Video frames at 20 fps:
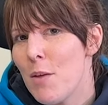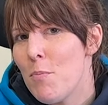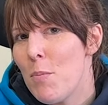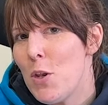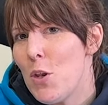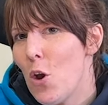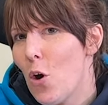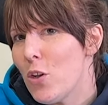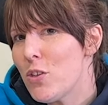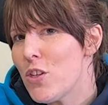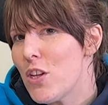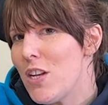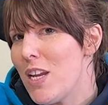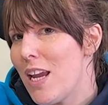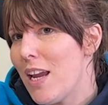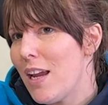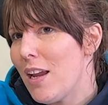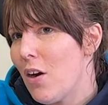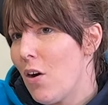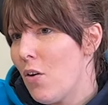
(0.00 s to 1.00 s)

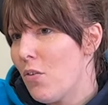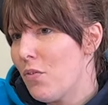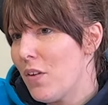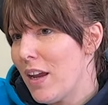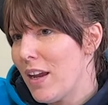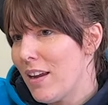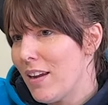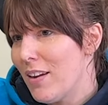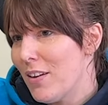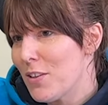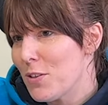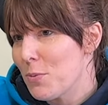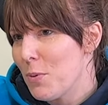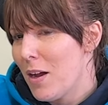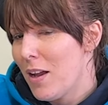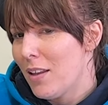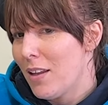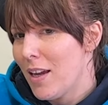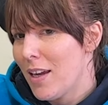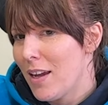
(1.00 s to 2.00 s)
monotony of it as
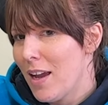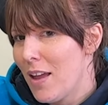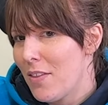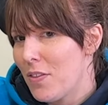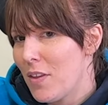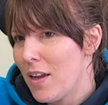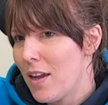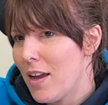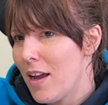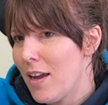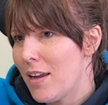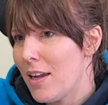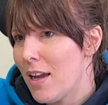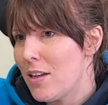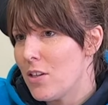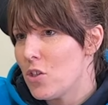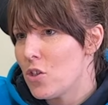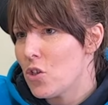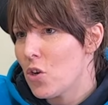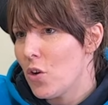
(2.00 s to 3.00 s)
well. I, I think That's I
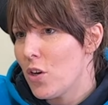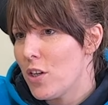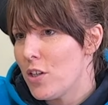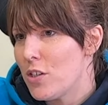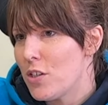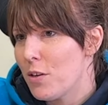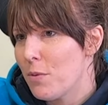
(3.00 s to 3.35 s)
terrible. enjoyed. Running's